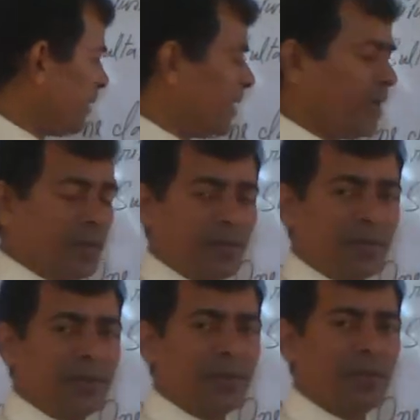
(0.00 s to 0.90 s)

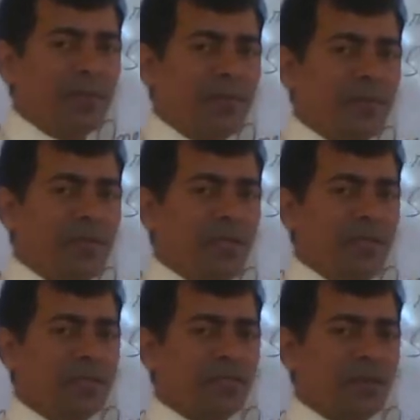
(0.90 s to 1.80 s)
here,
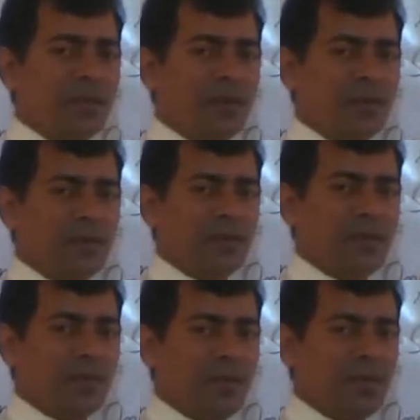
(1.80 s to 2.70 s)
in general,
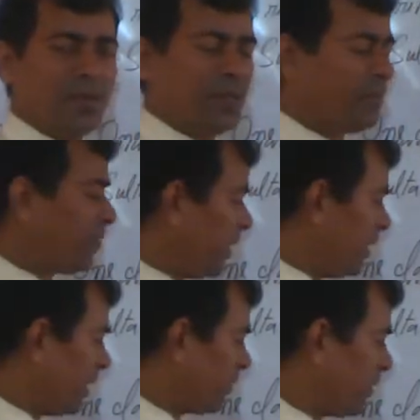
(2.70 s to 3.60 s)
if I
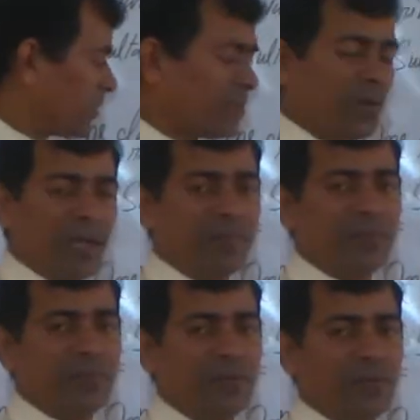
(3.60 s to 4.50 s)
refer to life
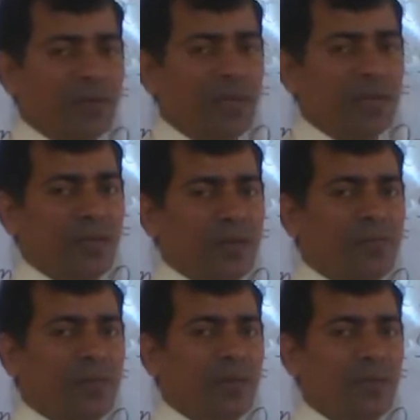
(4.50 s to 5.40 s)
in general, I
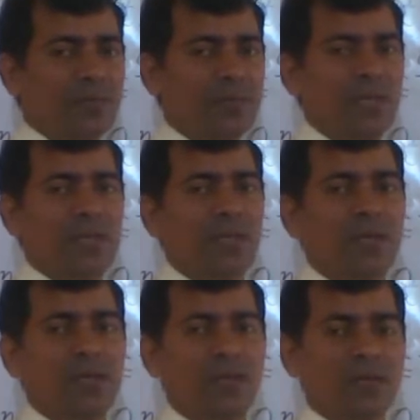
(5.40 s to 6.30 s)
never use
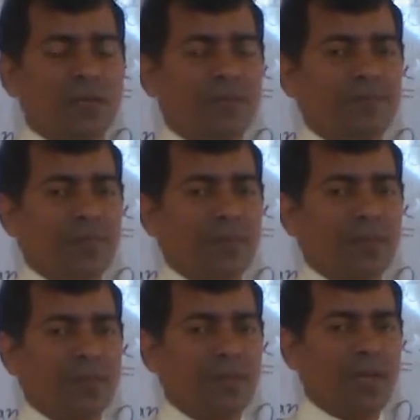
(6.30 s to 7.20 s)

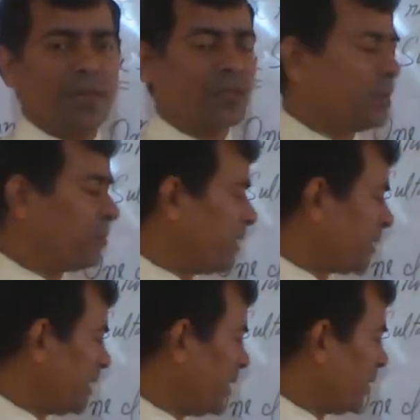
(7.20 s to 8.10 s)
an article.
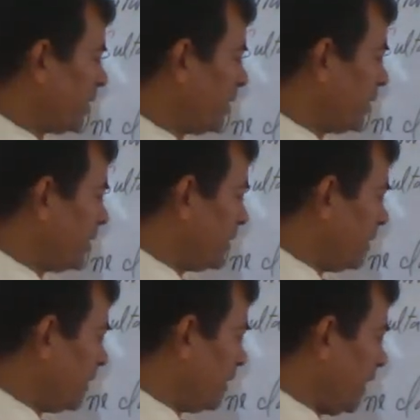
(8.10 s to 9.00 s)
But here
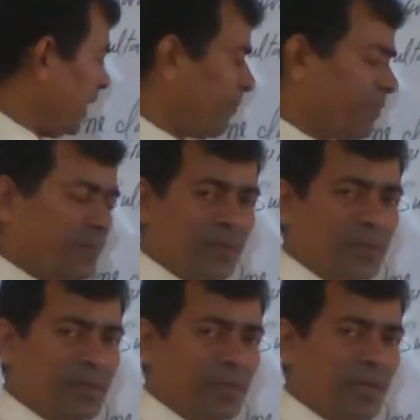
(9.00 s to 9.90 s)
life
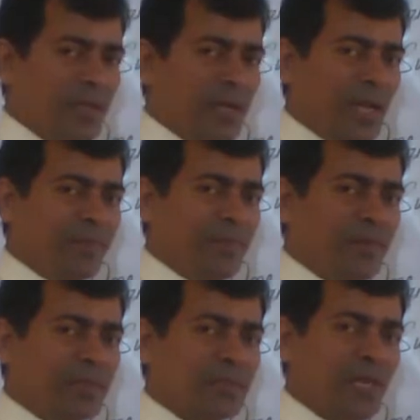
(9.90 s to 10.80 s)

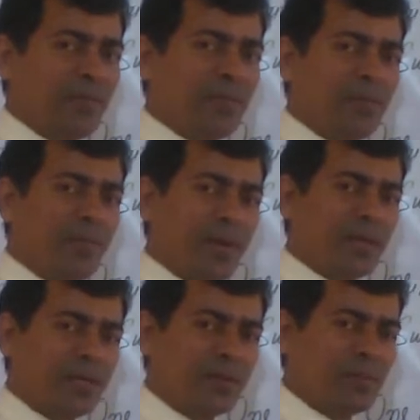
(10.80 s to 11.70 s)
means life of a
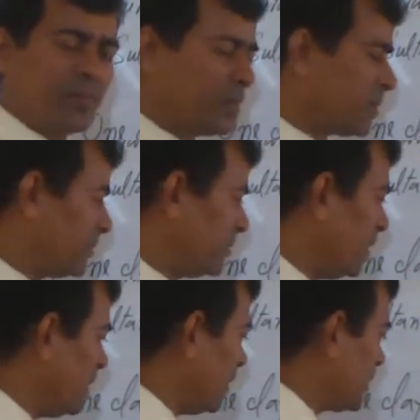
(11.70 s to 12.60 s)
particular person.
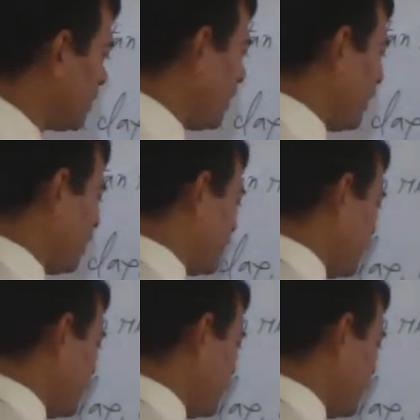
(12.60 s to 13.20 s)
So I have to